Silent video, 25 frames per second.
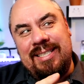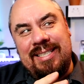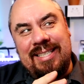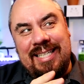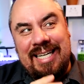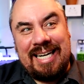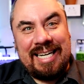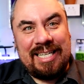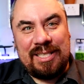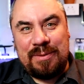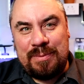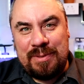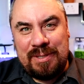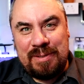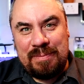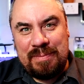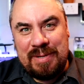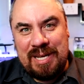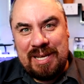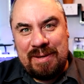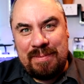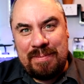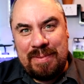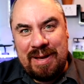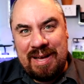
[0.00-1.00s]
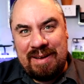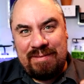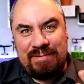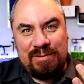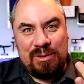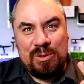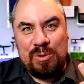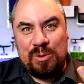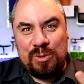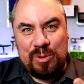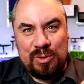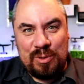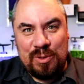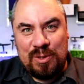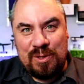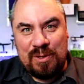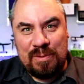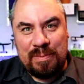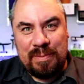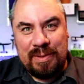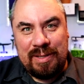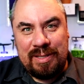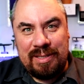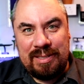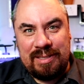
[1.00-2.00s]
The next one might have low stock
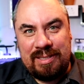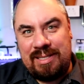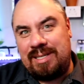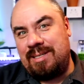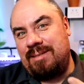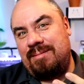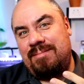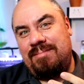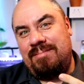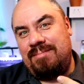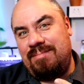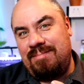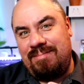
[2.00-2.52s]
but